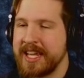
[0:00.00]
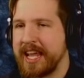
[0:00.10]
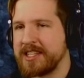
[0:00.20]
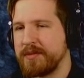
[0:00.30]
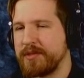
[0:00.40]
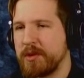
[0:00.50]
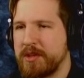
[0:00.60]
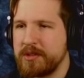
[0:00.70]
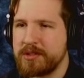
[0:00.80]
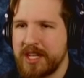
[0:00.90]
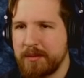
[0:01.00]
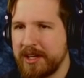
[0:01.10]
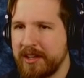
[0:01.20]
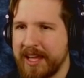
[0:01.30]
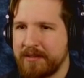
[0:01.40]
Except for the one you see
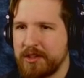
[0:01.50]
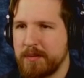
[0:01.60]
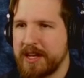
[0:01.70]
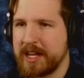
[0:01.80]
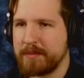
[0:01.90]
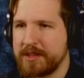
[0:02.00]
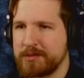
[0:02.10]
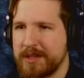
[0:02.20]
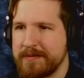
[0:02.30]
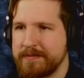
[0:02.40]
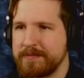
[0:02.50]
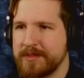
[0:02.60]
immediately after you pick up this one.